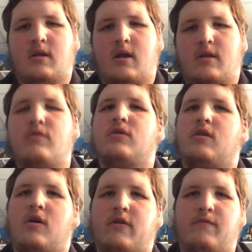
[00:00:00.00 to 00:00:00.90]
there's a
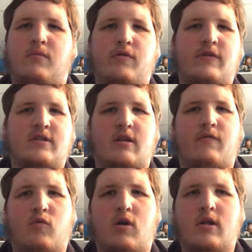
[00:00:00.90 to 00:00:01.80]
lot of movies that have
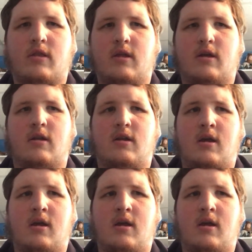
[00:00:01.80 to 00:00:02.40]
won that